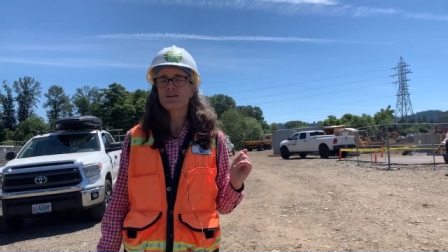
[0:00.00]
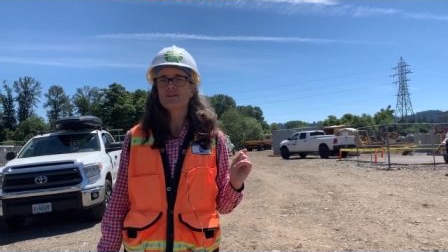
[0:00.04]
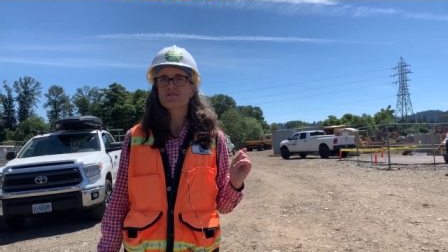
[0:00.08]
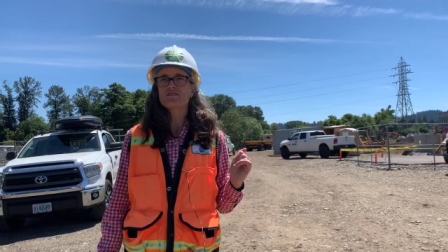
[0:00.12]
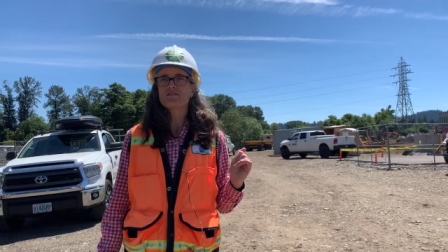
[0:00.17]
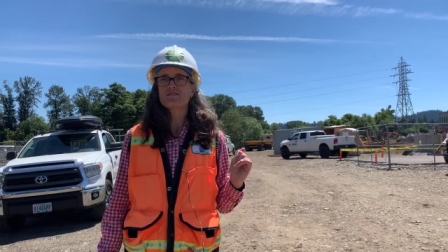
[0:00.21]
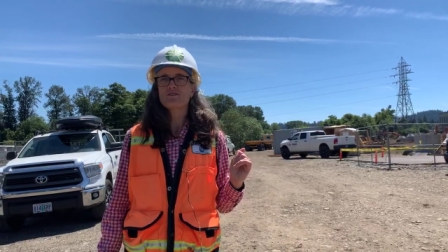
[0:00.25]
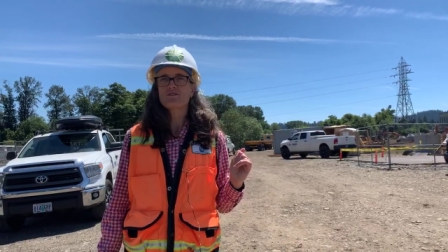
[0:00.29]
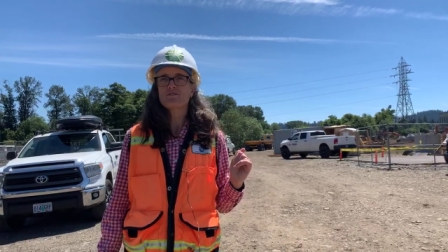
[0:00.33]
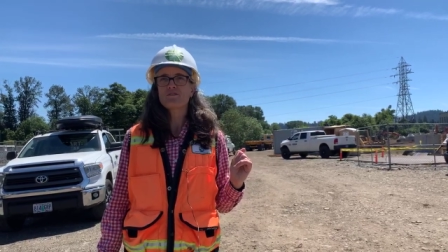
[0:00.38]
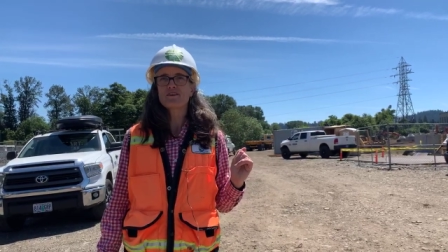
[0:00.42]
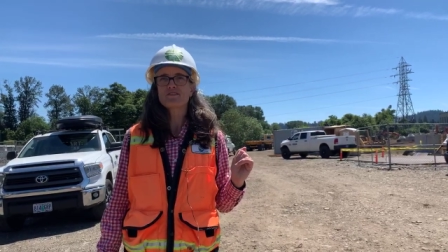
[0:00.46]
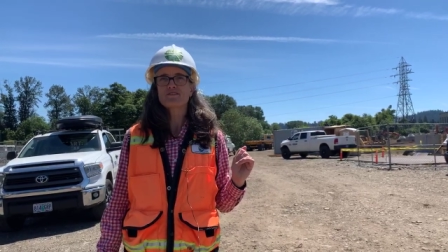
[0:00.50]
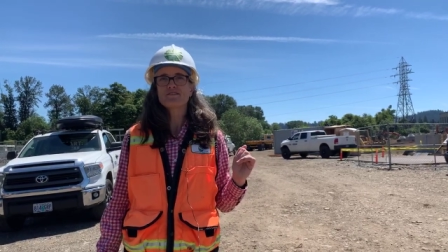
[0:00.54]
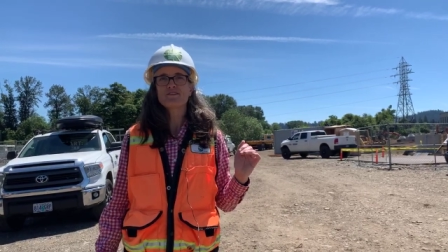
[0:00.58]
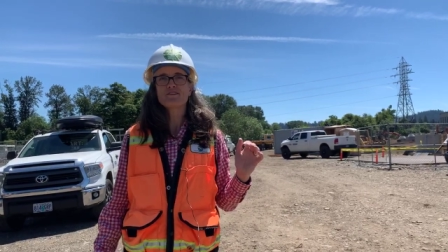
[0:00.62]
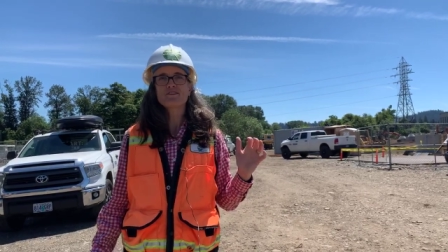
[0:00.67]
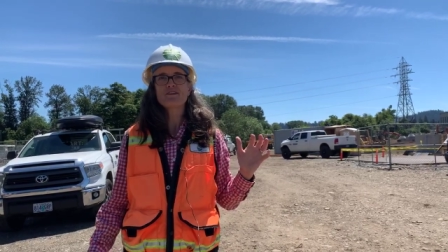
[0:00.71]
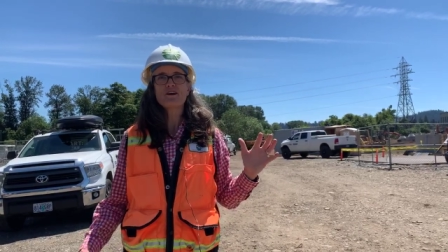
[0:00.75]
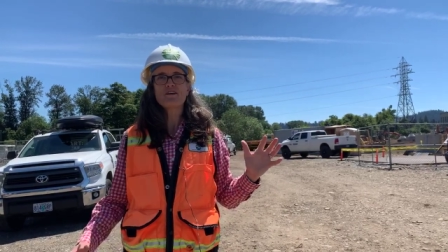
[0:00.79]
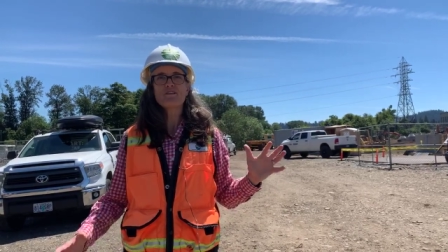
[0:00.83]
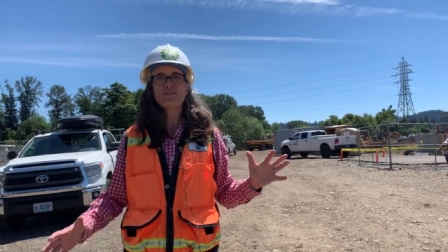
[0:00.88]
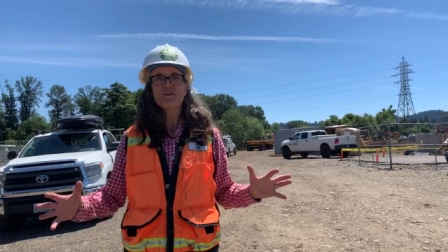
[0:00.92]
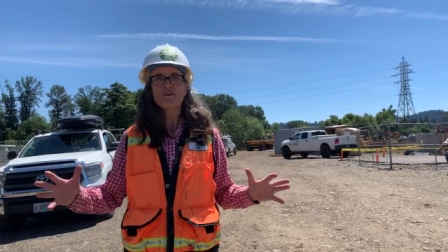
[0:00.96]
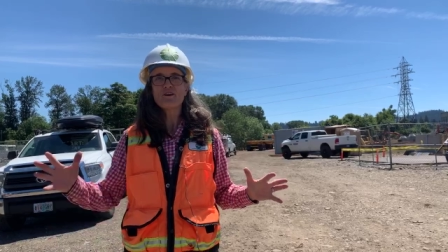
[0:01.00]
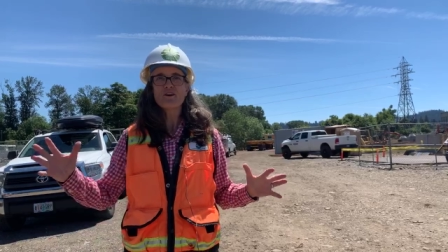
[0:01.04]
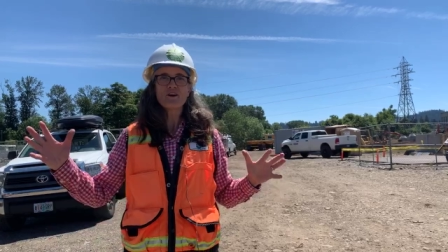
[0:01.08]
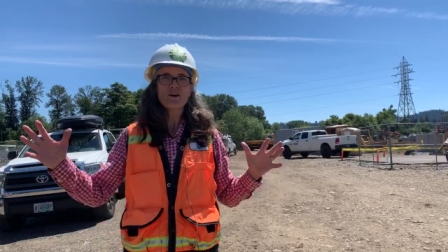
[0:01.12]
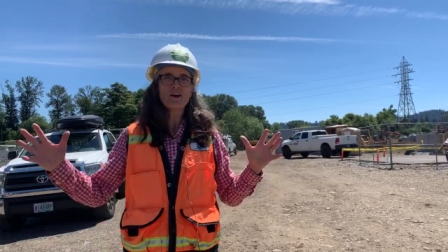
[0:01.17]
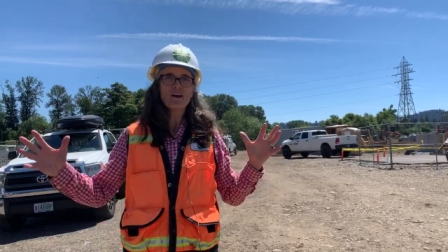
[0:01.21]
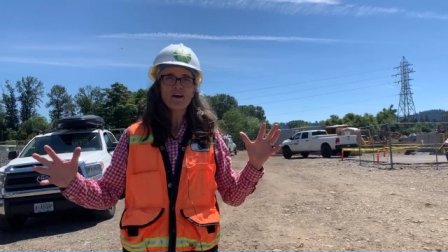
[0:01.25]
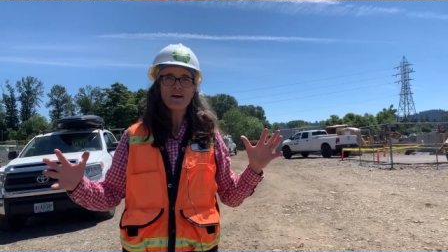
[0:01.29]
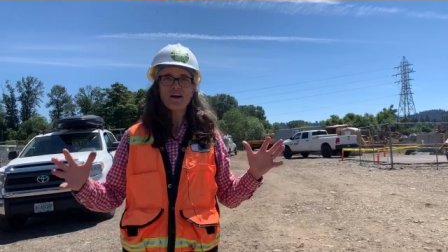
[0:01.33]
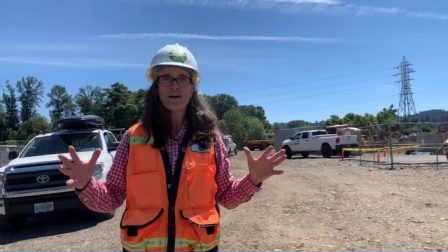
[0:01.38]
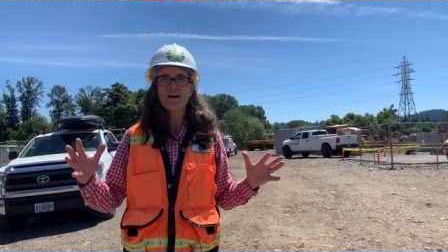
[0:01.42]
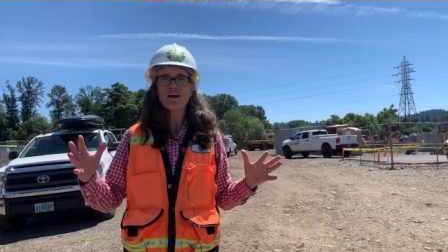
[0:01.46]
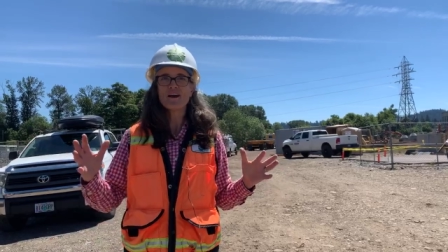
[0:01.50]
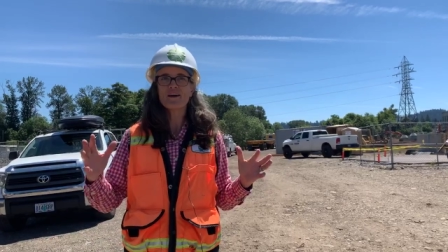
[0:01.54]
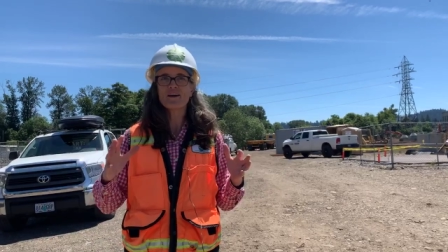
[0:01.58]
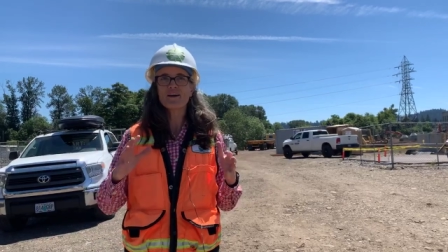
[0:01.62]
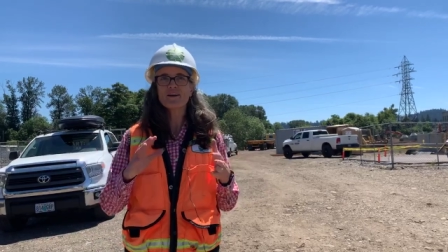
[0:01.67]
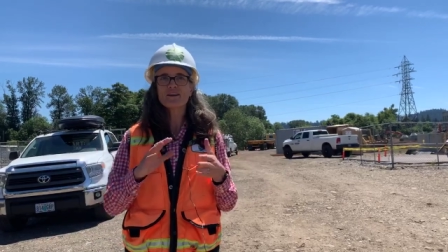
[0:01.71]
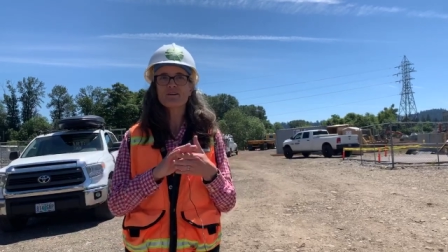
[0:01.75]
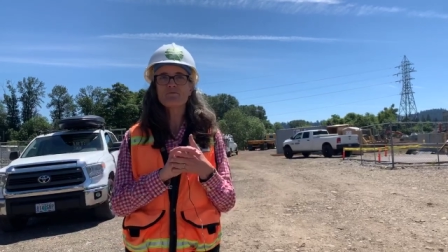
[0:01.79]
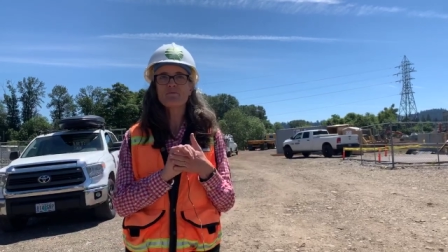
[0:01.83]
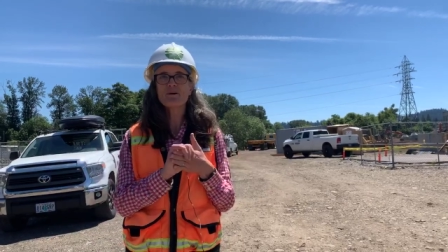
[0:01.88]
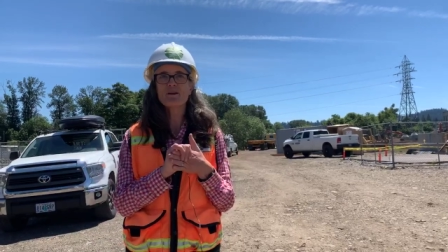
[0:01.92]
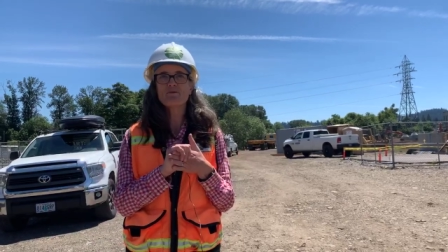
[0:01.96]
And so that's another
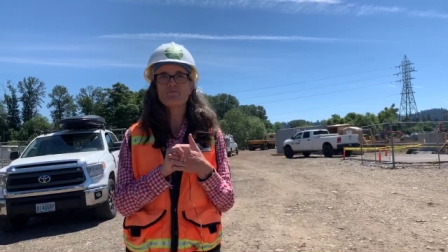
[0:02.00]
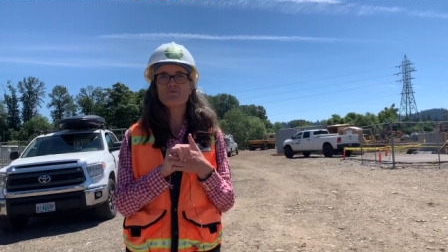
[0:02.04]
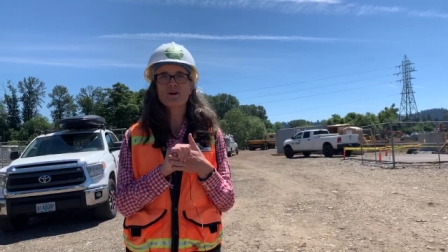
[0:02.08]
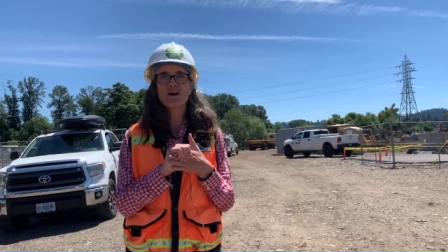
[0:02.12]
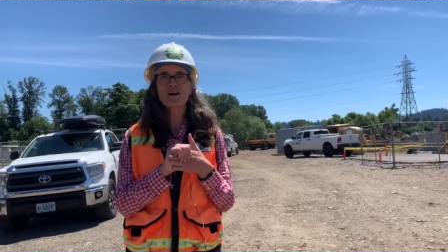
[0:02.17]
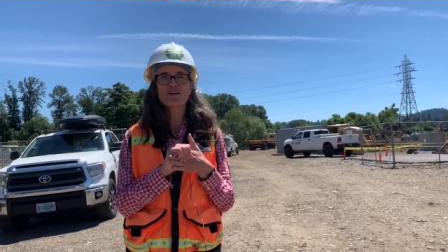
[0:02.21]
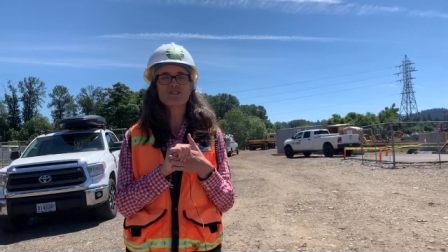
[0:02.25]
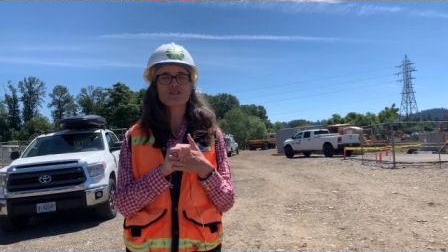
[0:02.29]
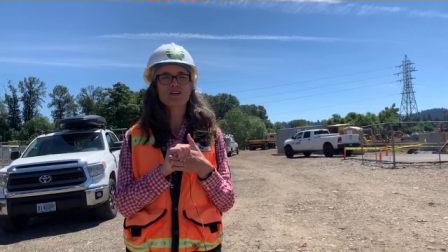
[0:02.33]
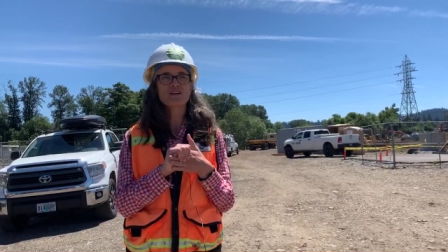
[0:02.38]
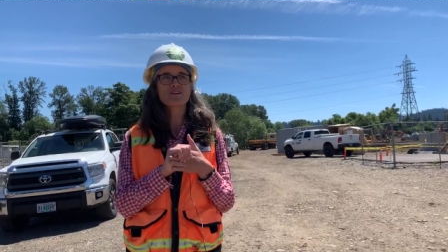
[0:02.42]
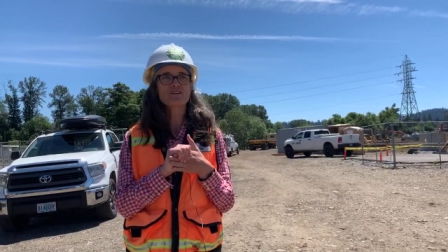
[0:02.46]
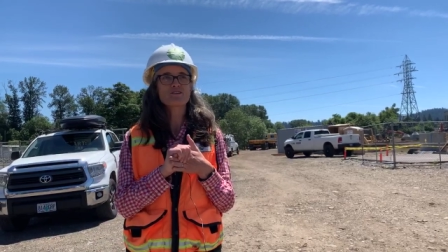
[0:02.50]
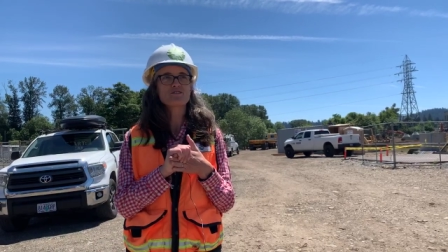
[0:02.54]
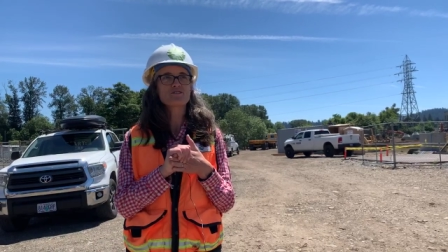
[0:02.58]
independent project.